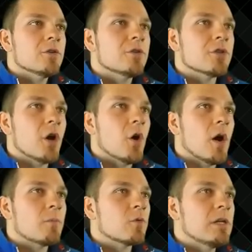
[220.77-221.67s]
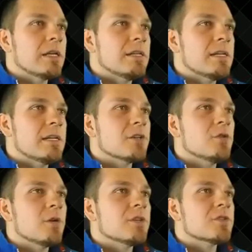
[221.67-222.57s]
So I'm really not
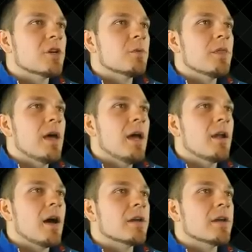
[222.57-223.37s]
too concerned with that.